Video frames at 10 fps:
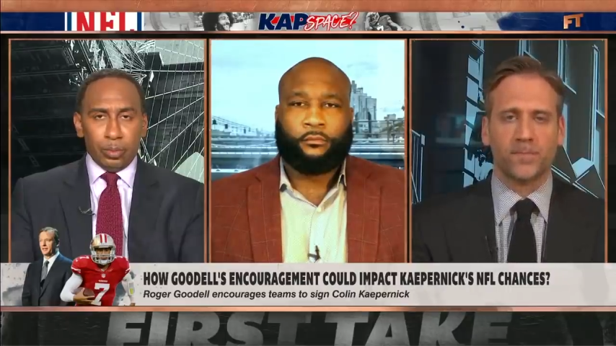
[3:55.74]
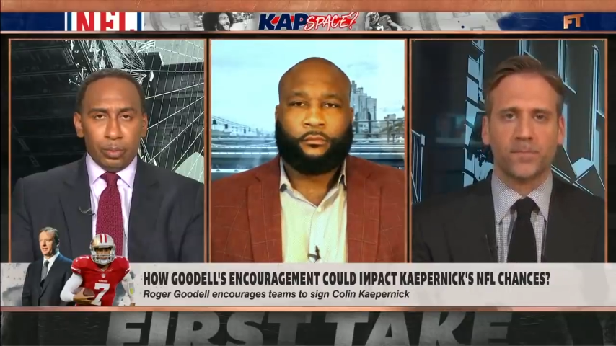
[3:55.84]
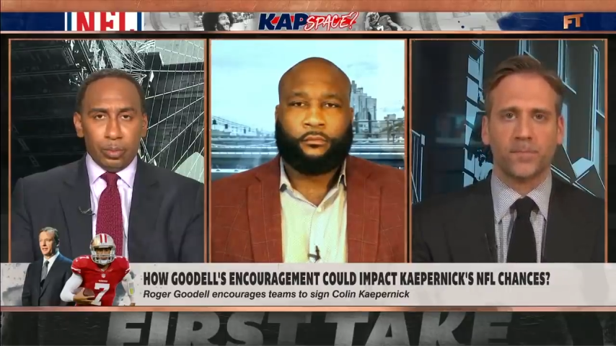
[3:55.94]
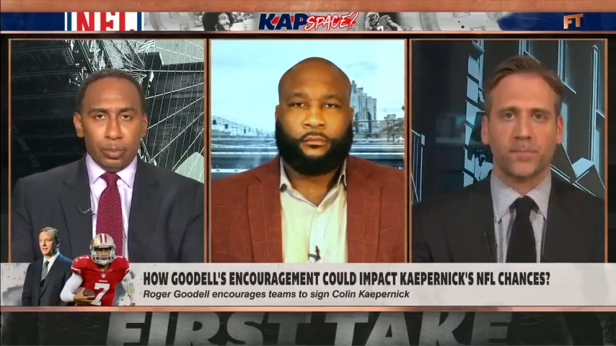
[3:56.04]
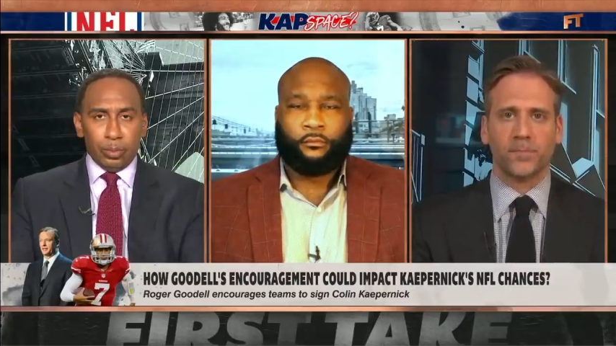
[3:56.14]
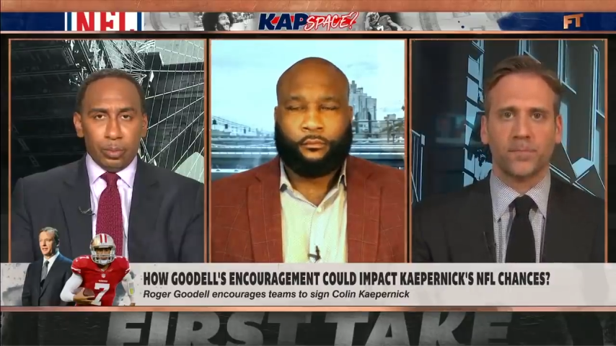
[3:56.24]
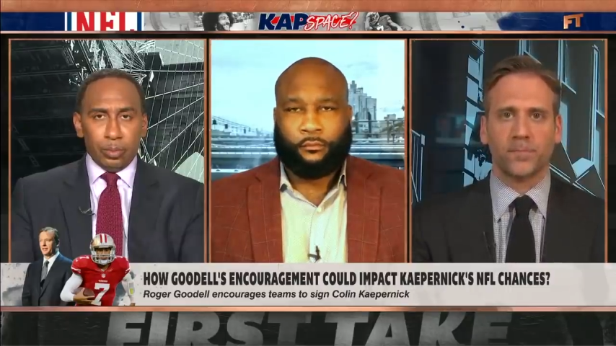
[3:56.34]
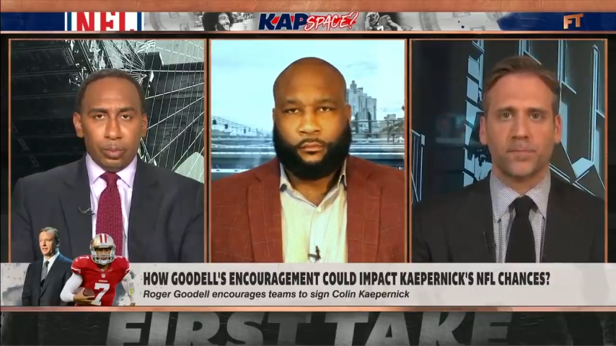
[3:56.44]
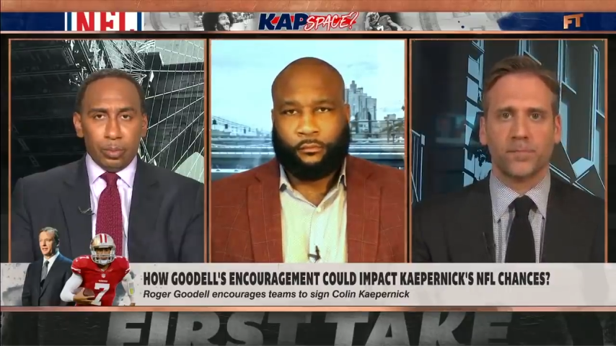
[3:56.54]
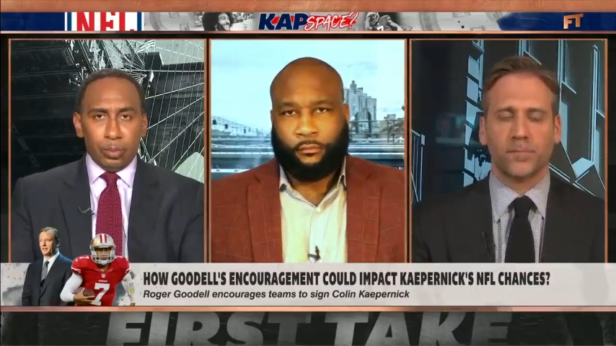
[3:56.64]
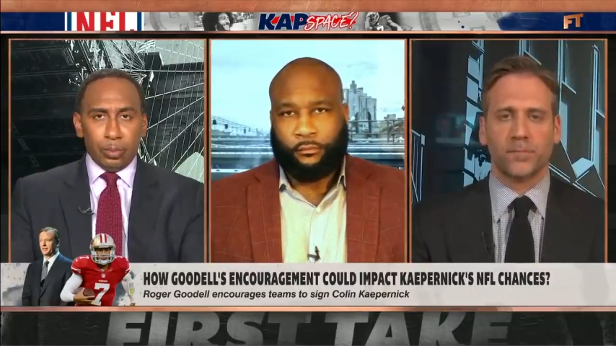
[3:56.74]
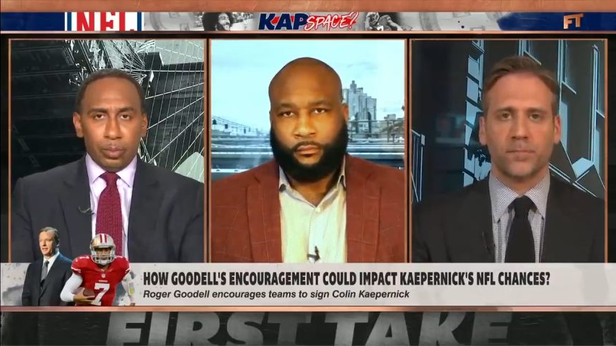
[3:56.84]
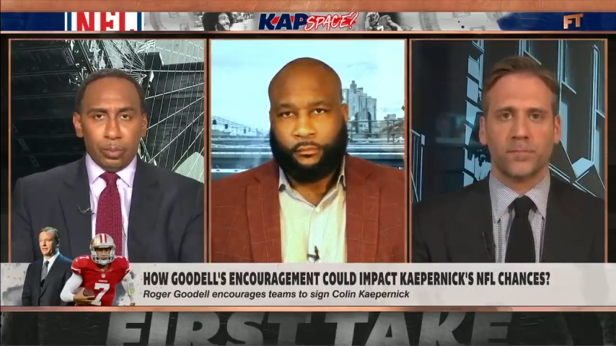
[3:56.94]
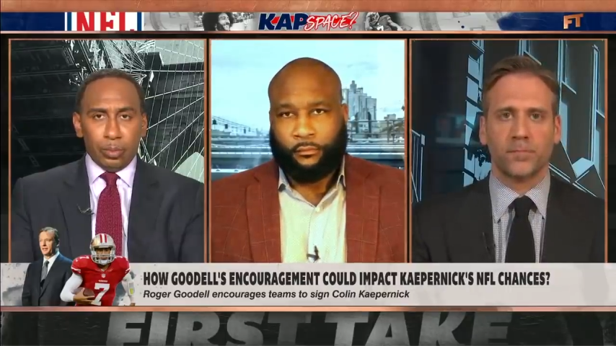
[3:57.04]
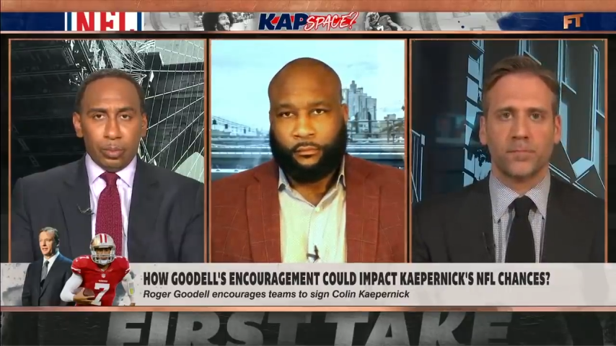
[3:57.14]

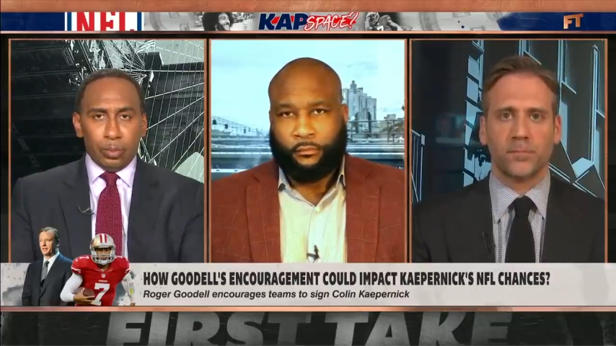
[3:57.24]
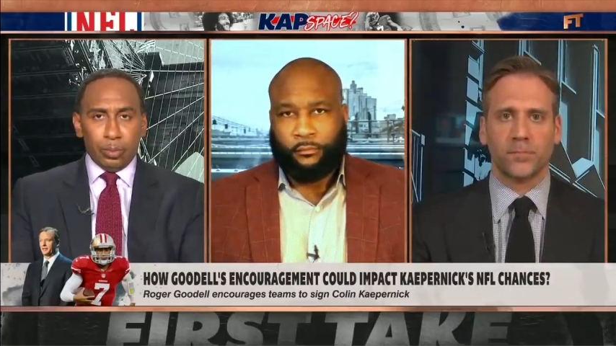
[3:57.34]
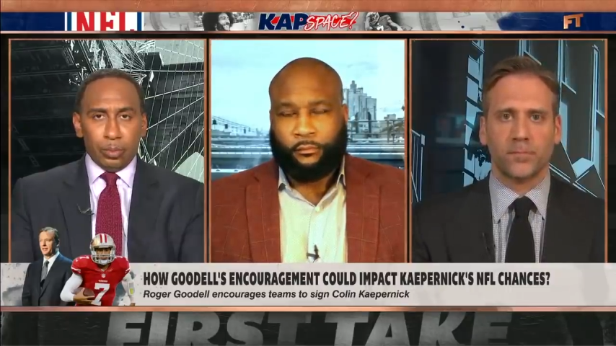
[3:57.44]
Nothing is said.